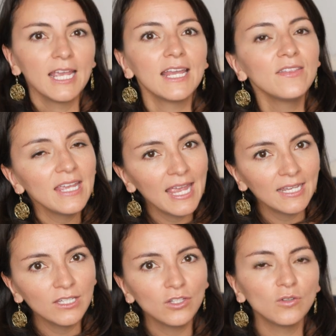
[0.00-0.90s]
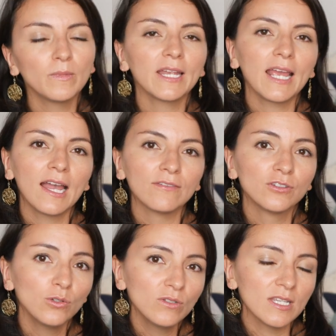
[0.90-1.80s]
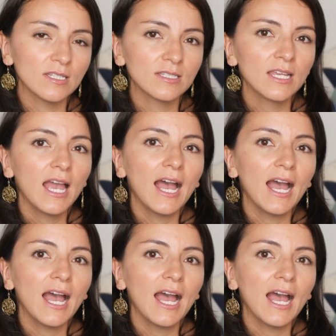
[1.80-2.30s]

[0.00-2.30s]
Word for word: In the end, you might have noticed